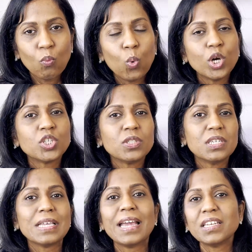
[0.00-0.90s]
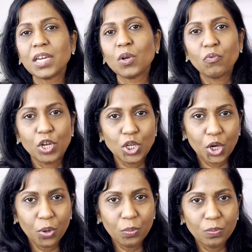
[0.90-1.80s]
watch this entire
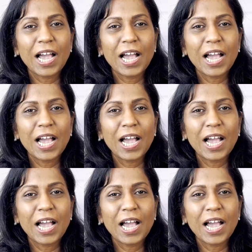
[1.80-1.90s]
video.